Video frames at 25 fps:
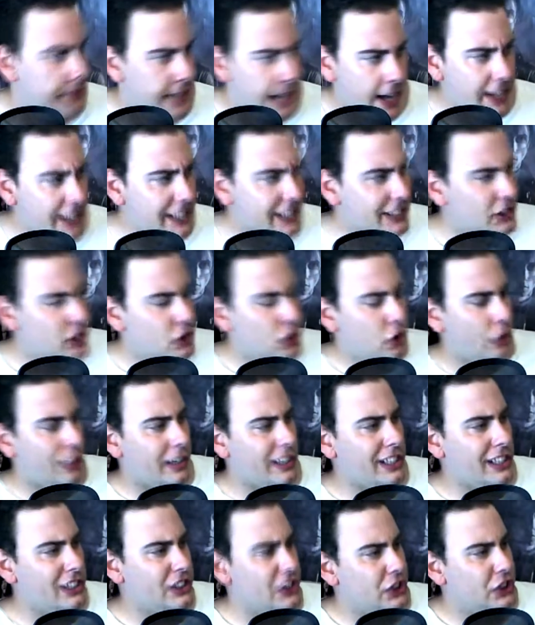Now you're just
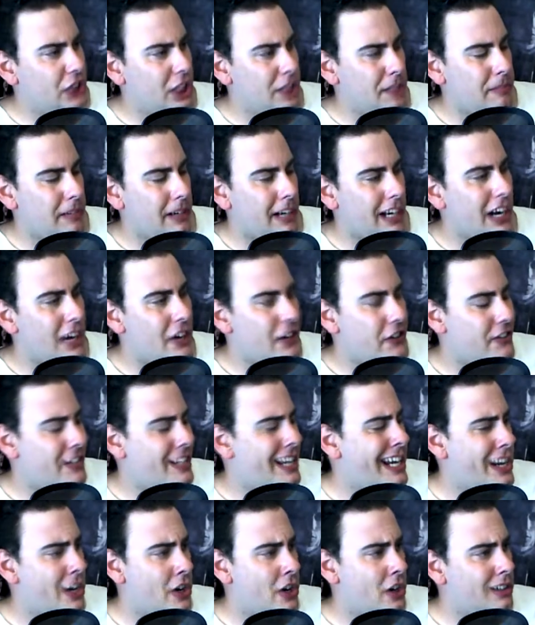talking stupid. I
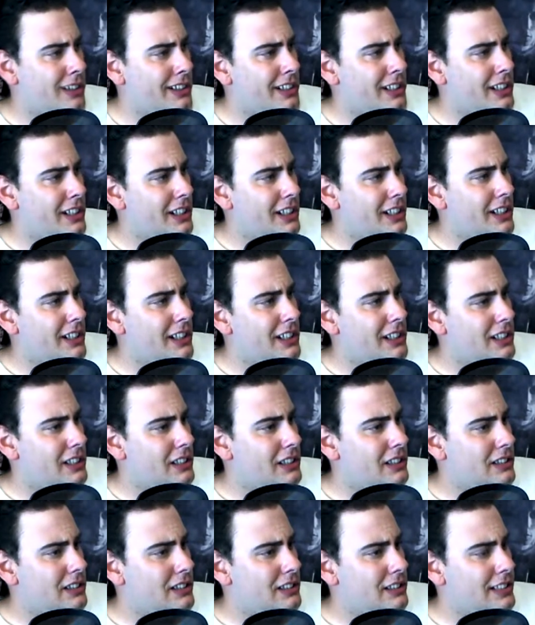cannot
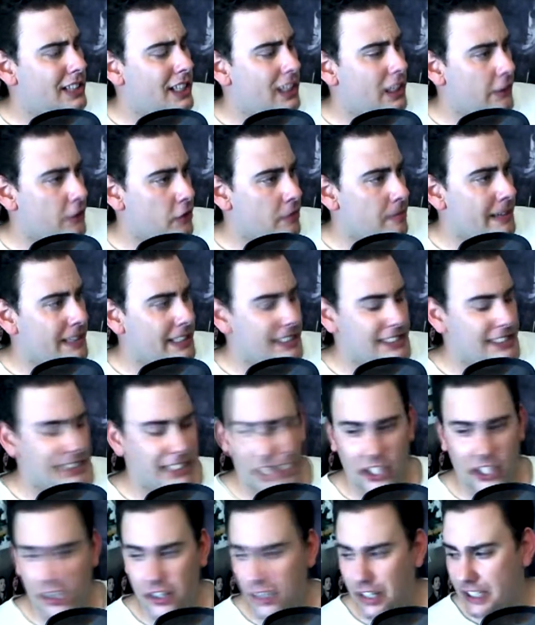tell if you're being
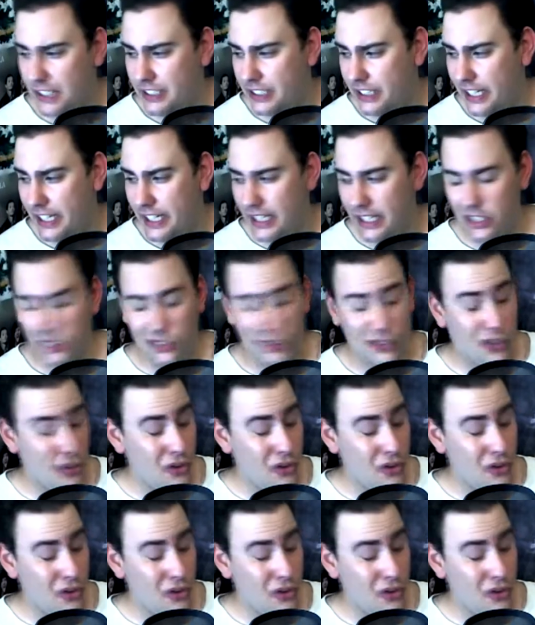serious. It is